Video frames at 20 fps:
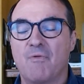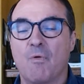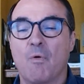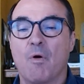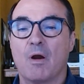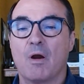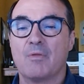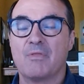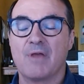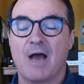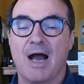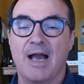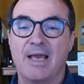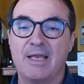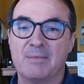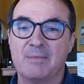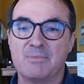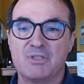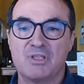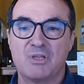for the
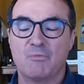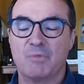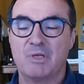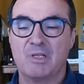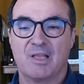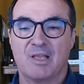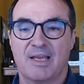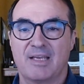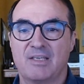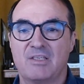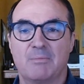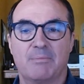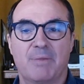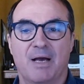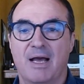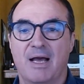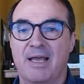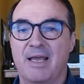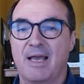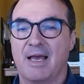items that we like to
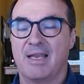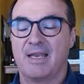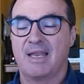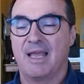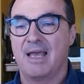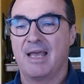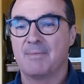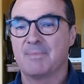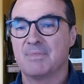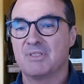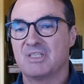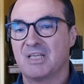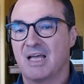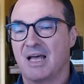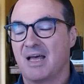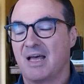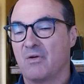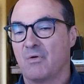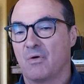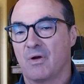buy on
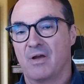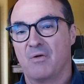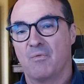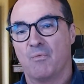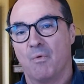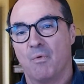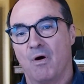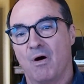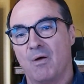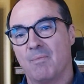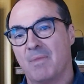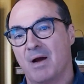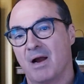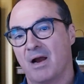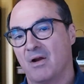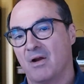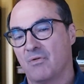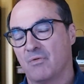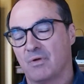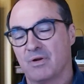Amazon or at
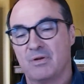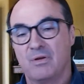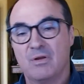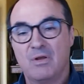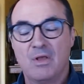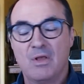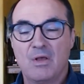Walmart or